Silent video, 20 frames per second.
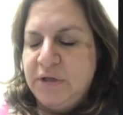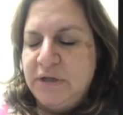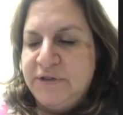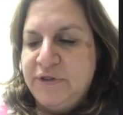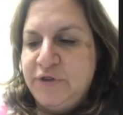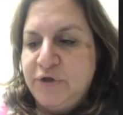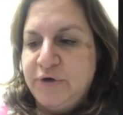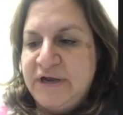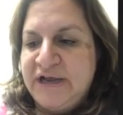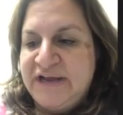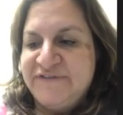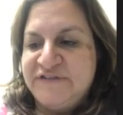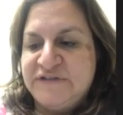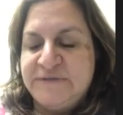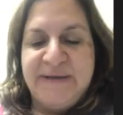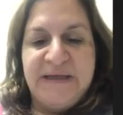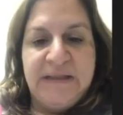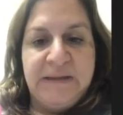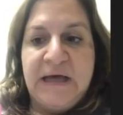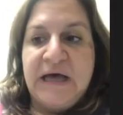There has to
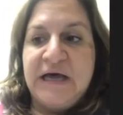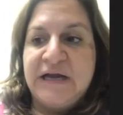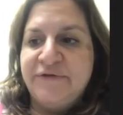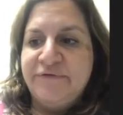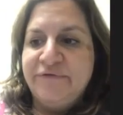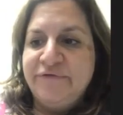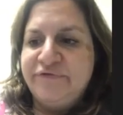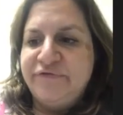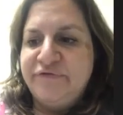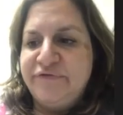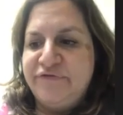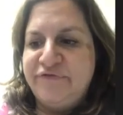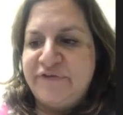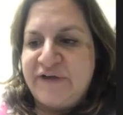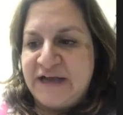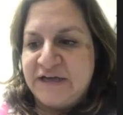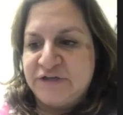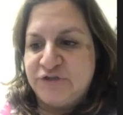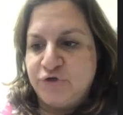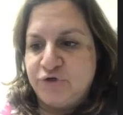be a lot of
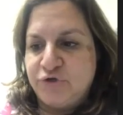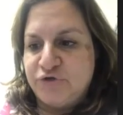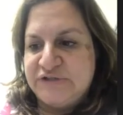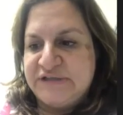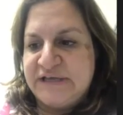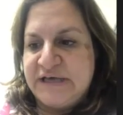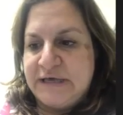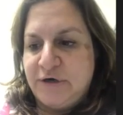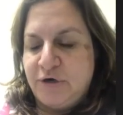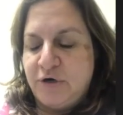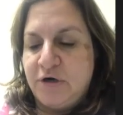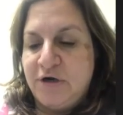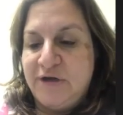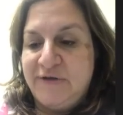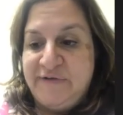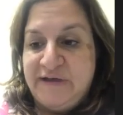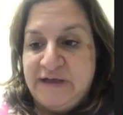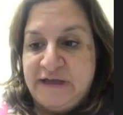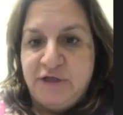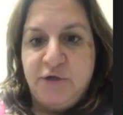factors that are
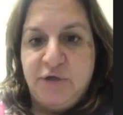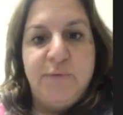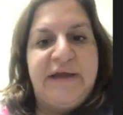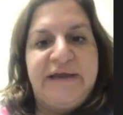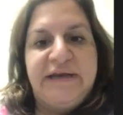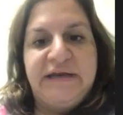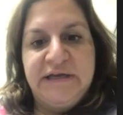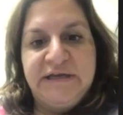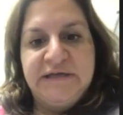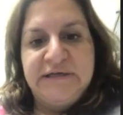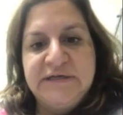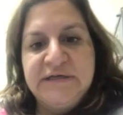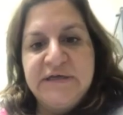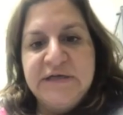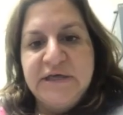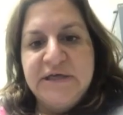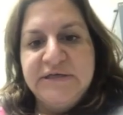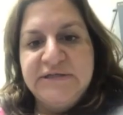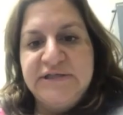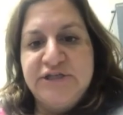evaluated
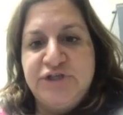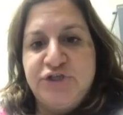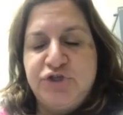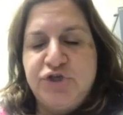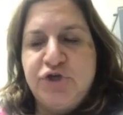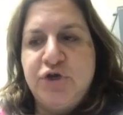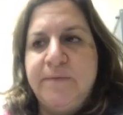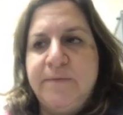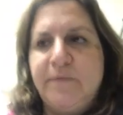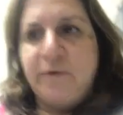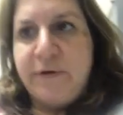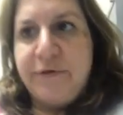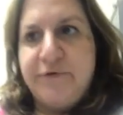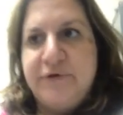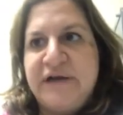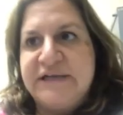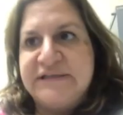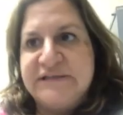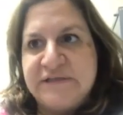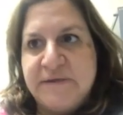to determine whether or
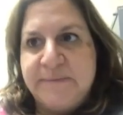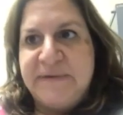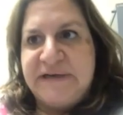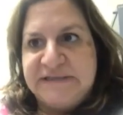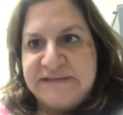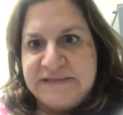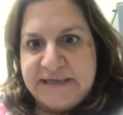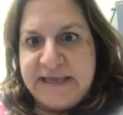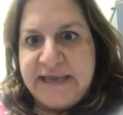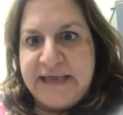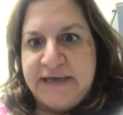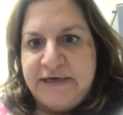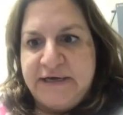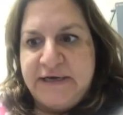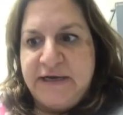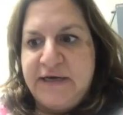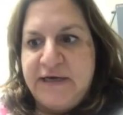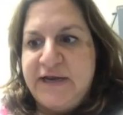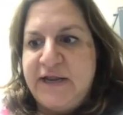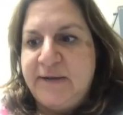not somebody is a
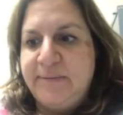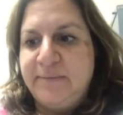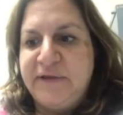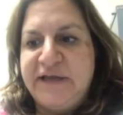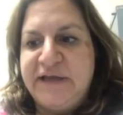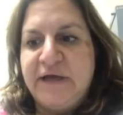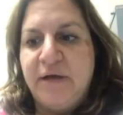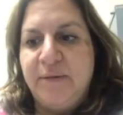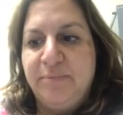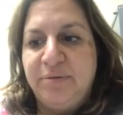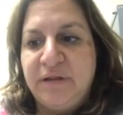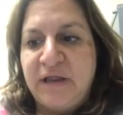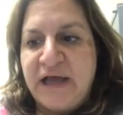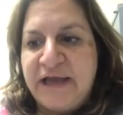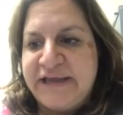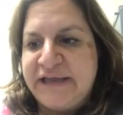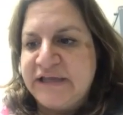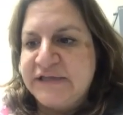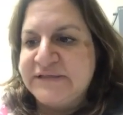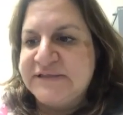candidate, namely
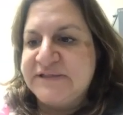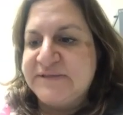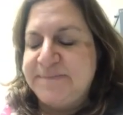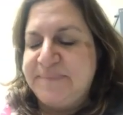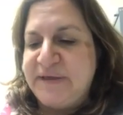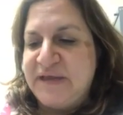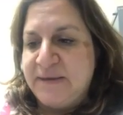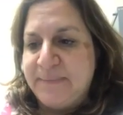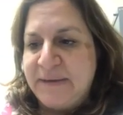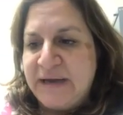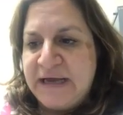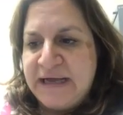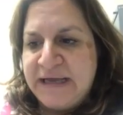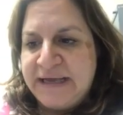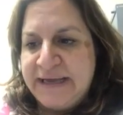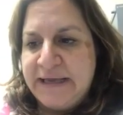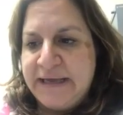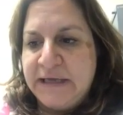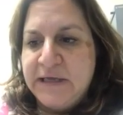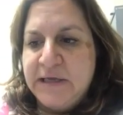compliance,
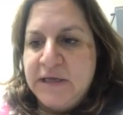BMI,